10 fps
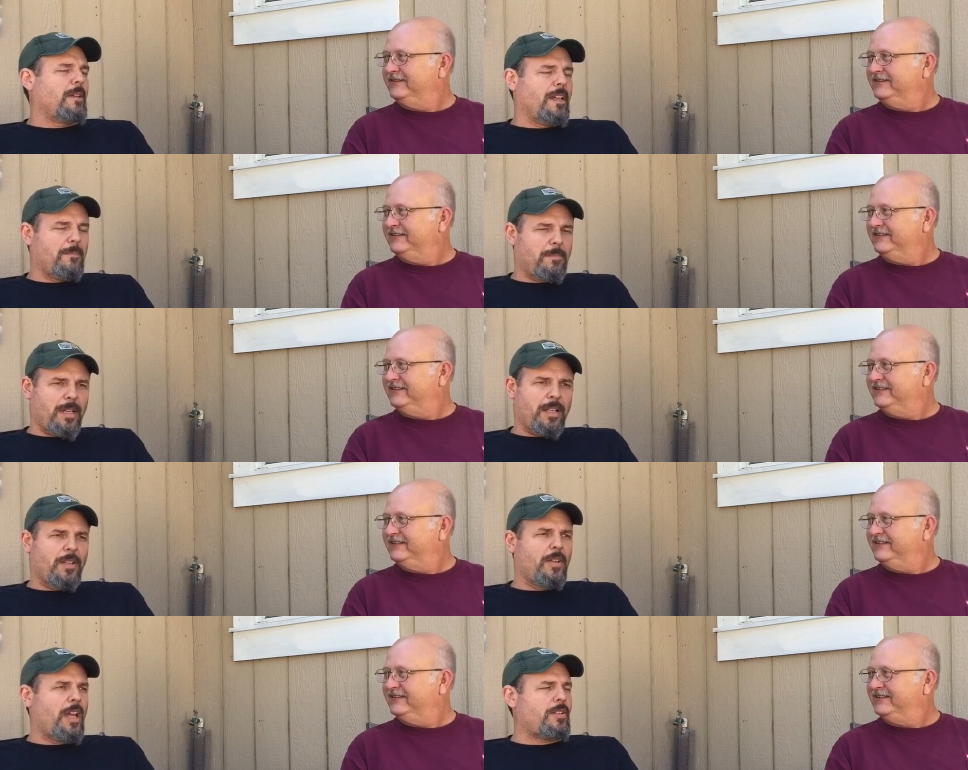Speaker 1: Yep, and
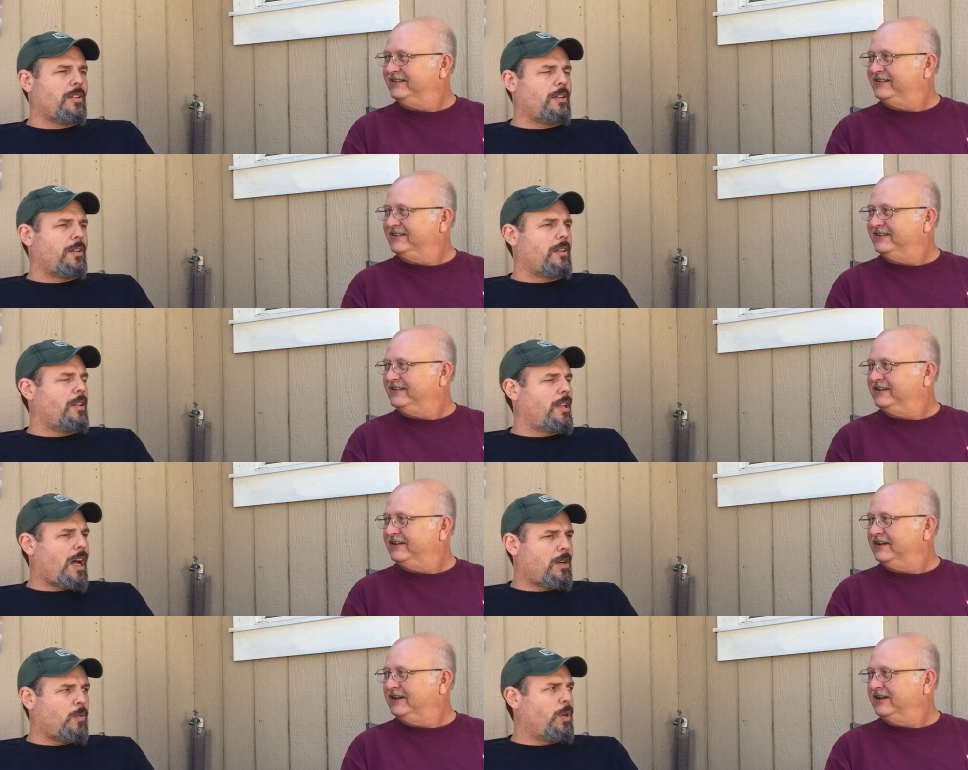it has a, a
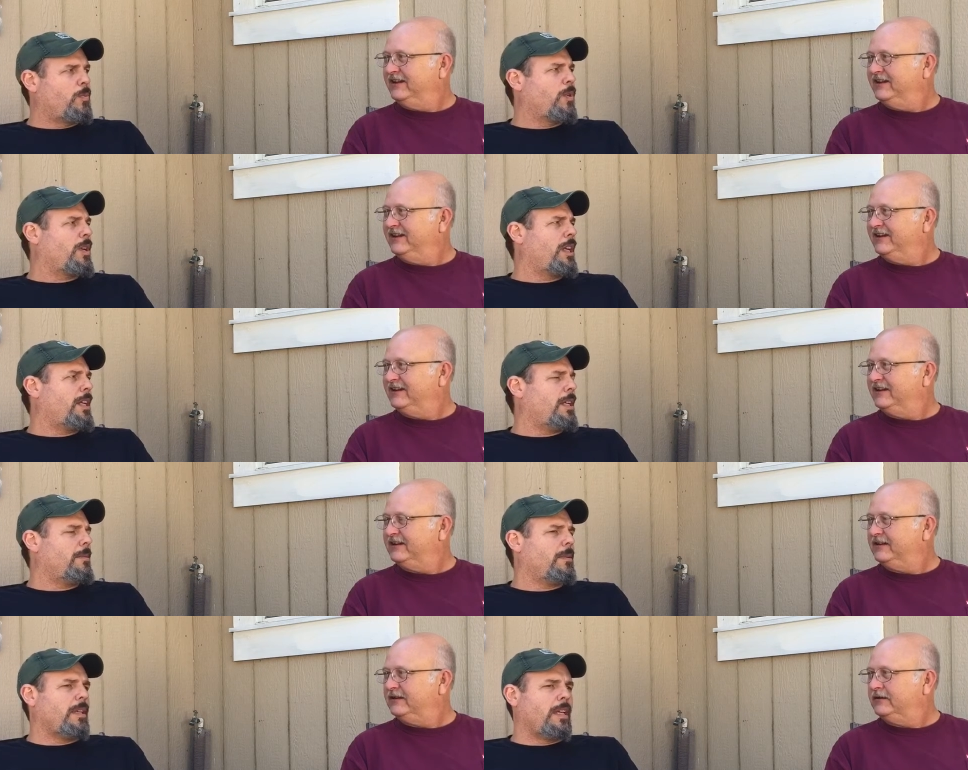lot of woodwork in it,
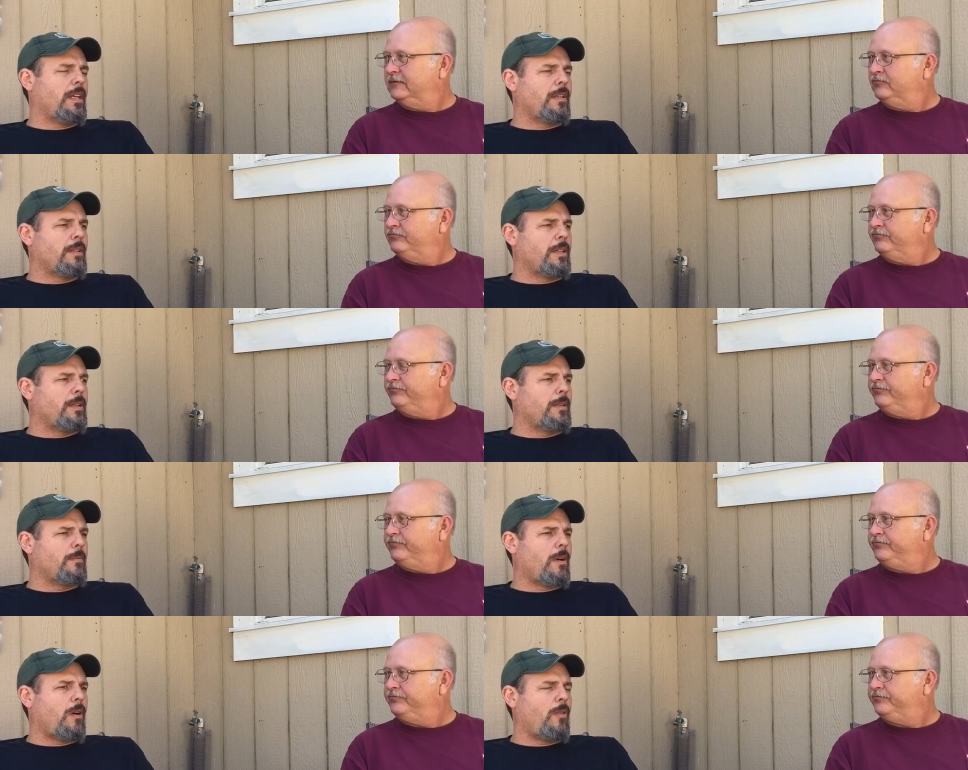and uh,
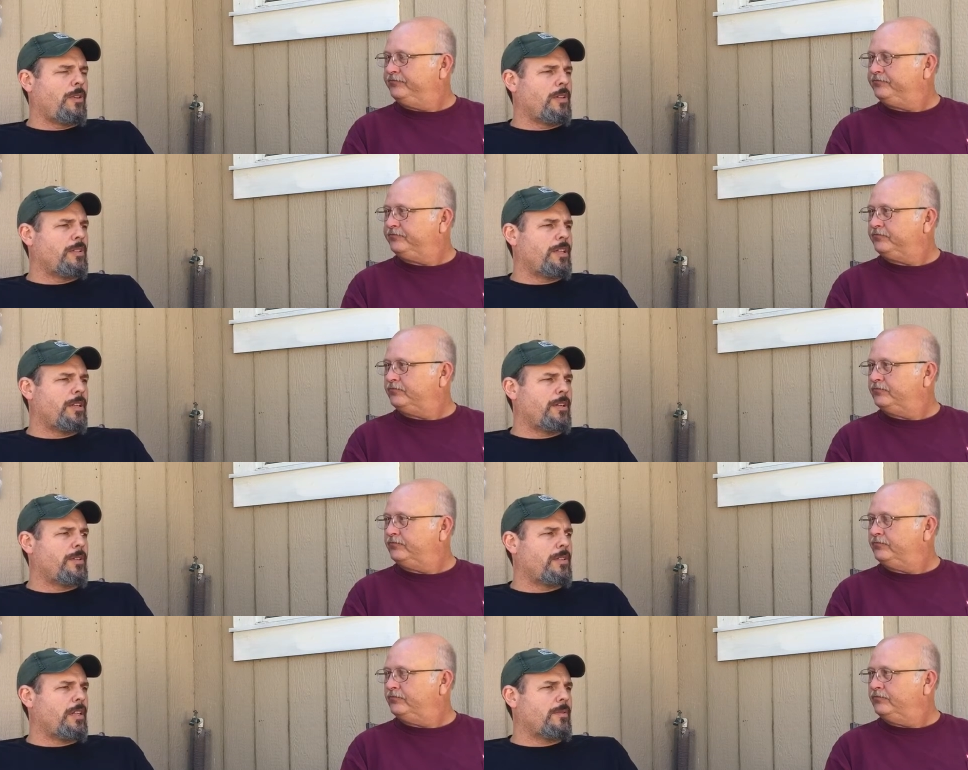all the
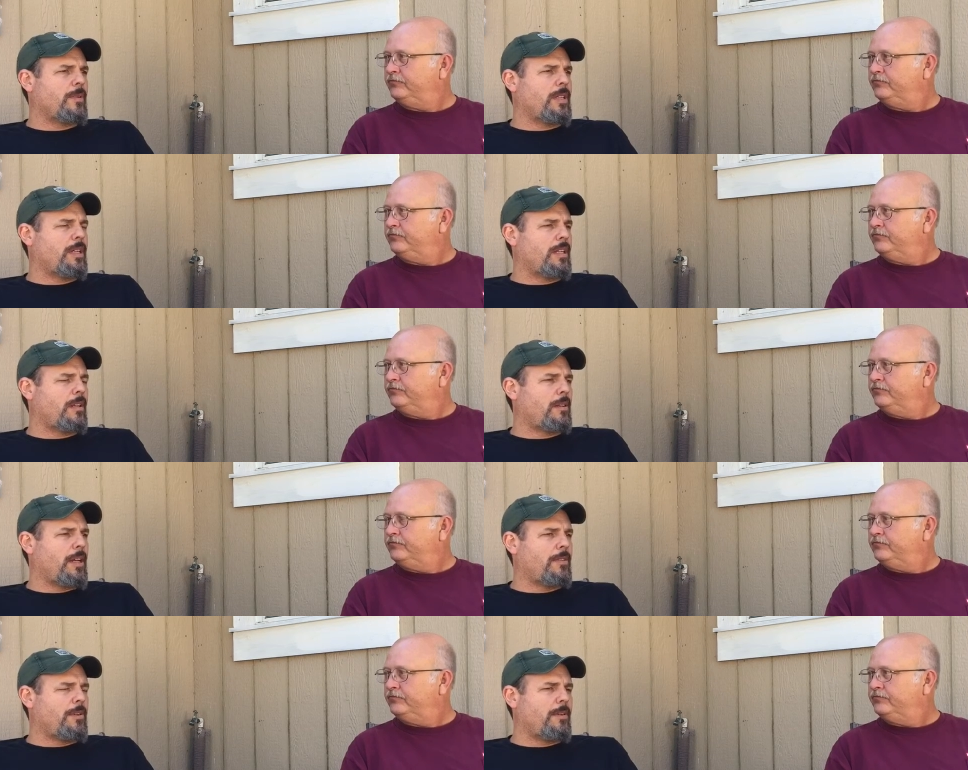interior is getting redone in
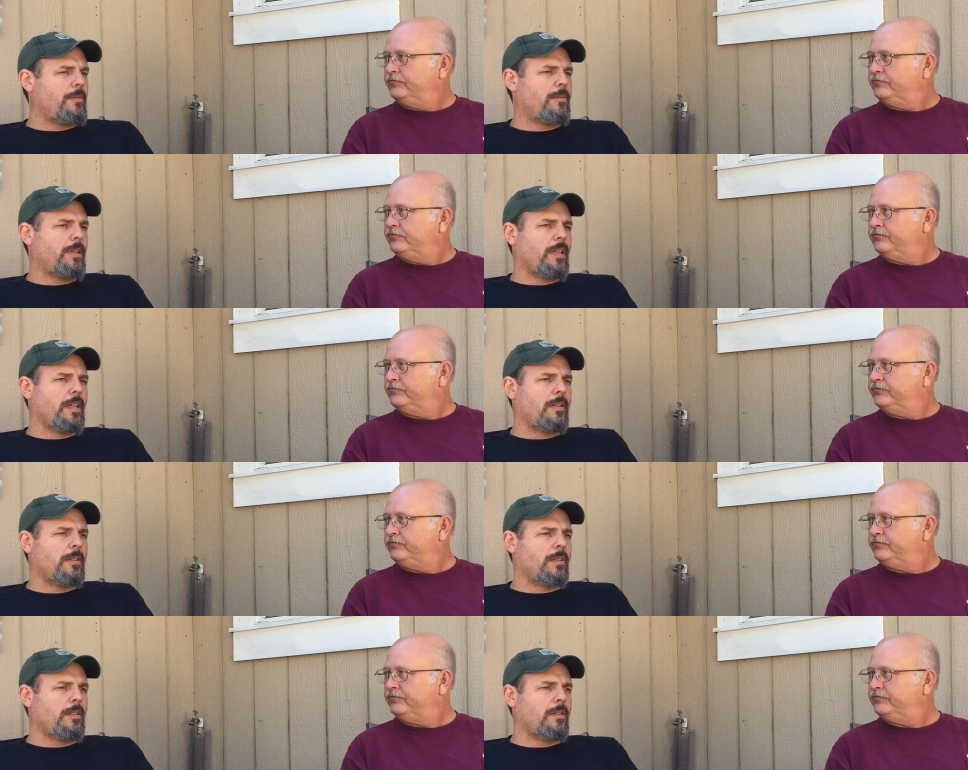leather,
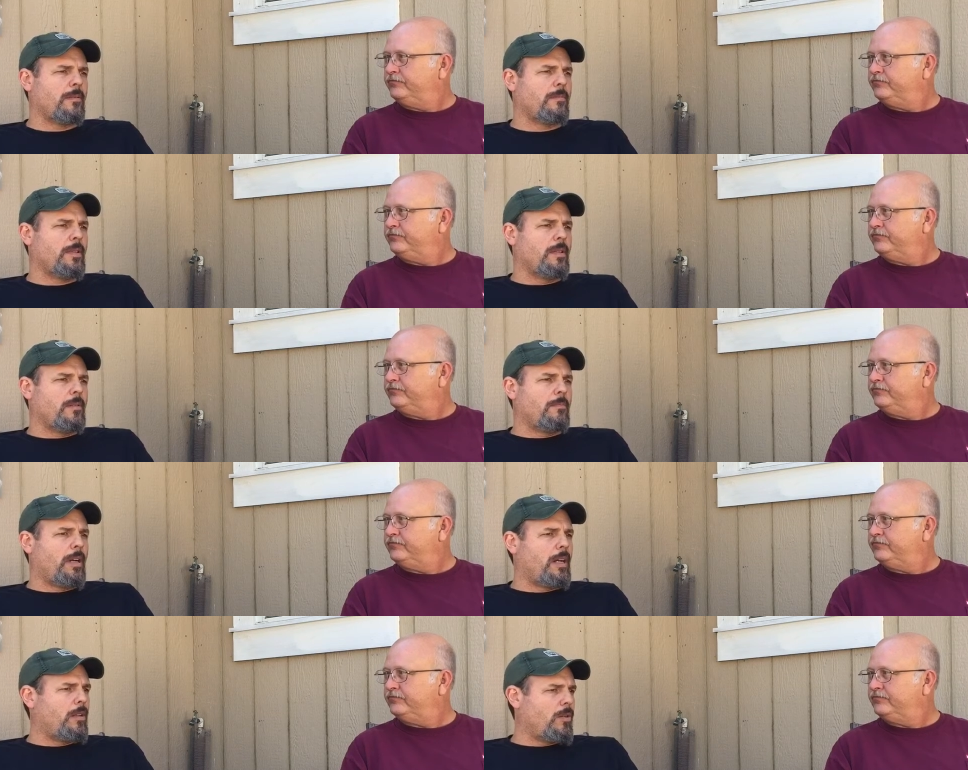and uh,
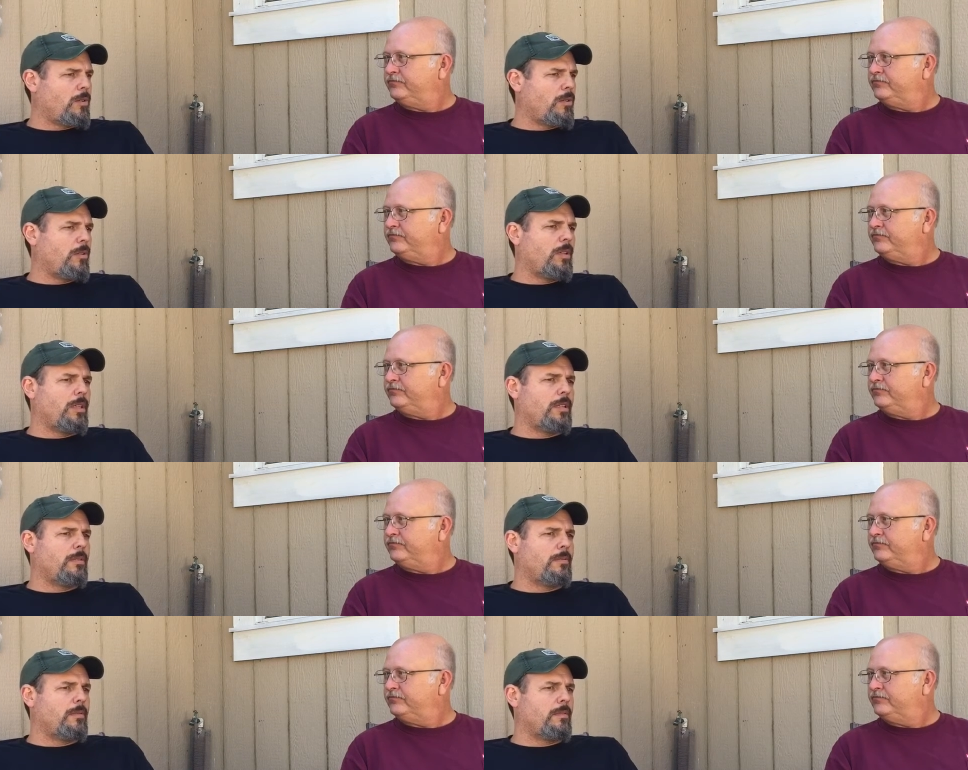by a
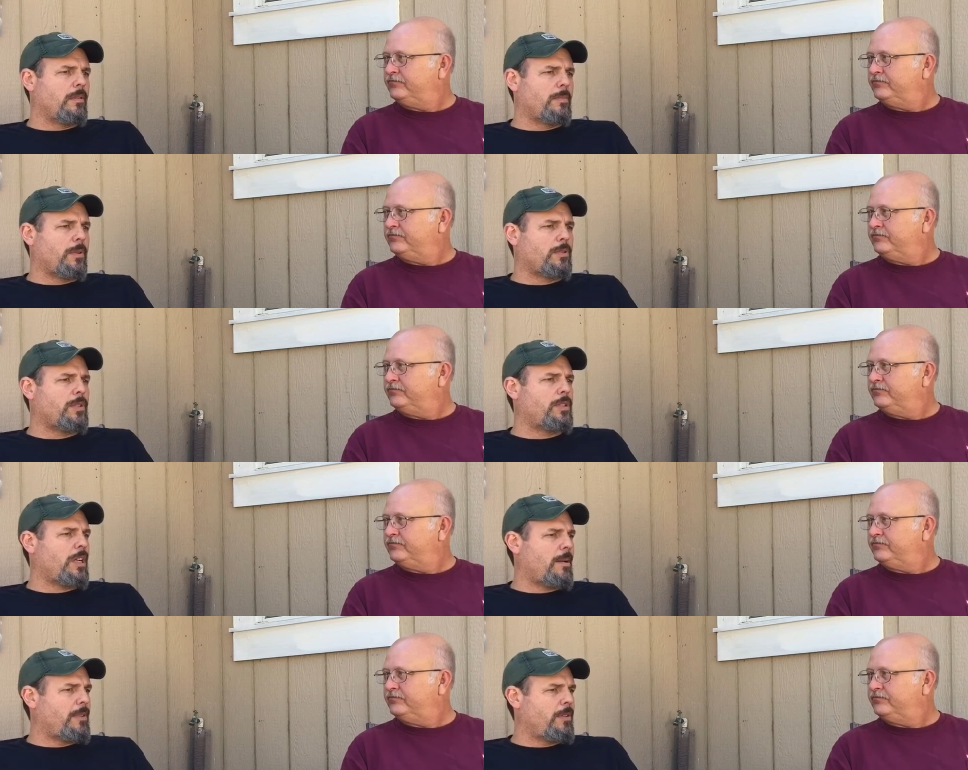local uh, upholstery
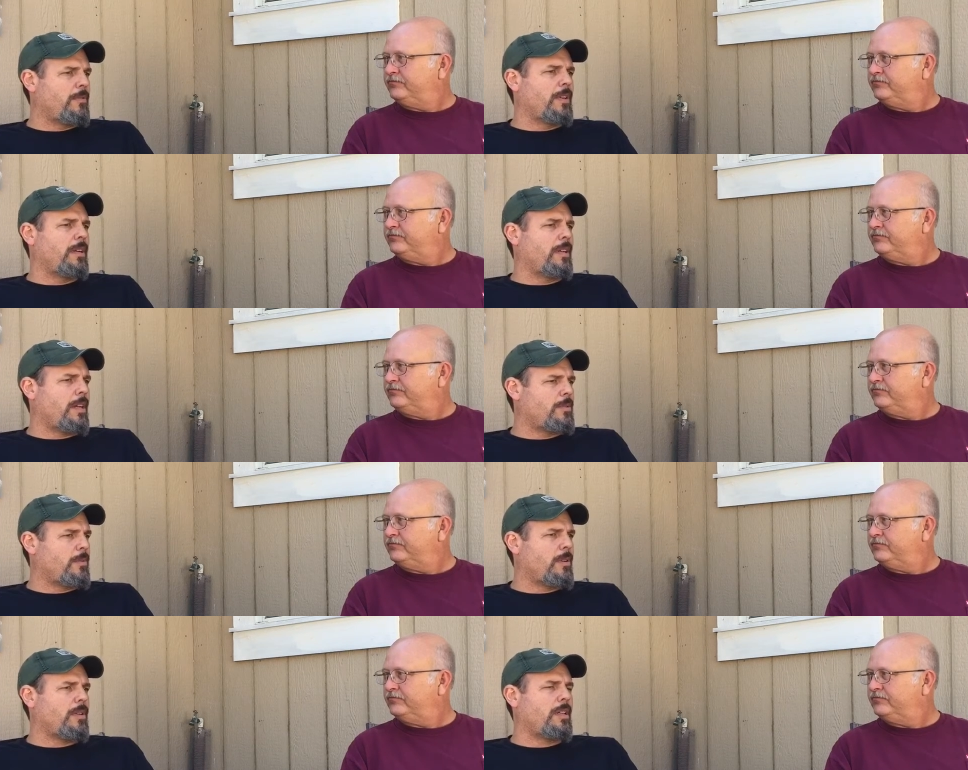shop. They do very nice
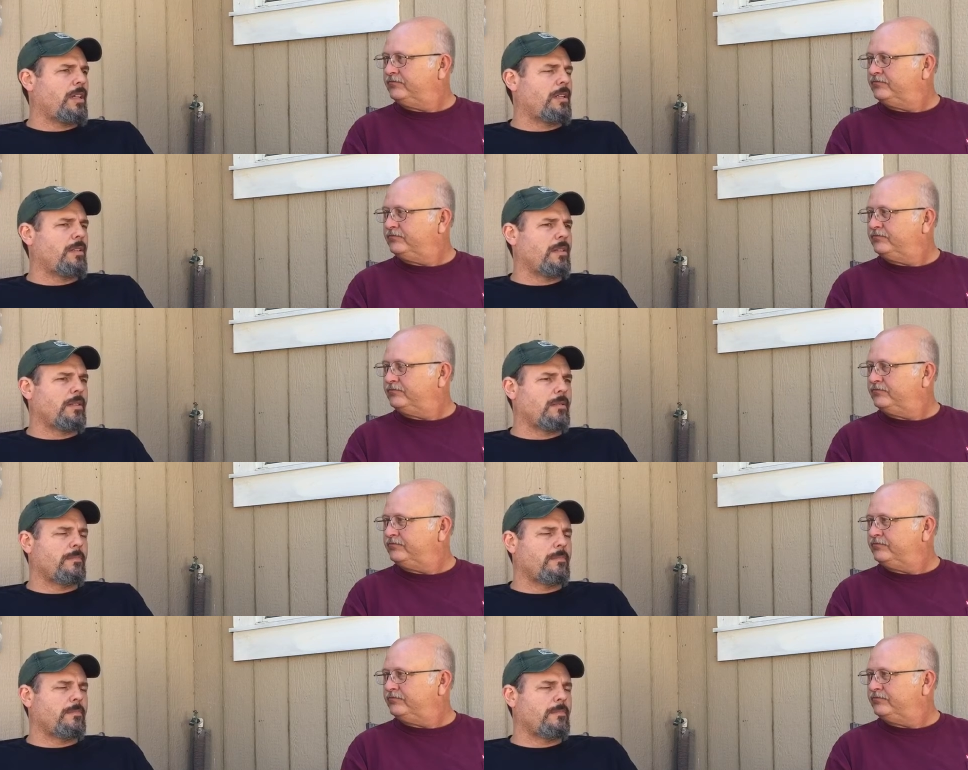work, and uh,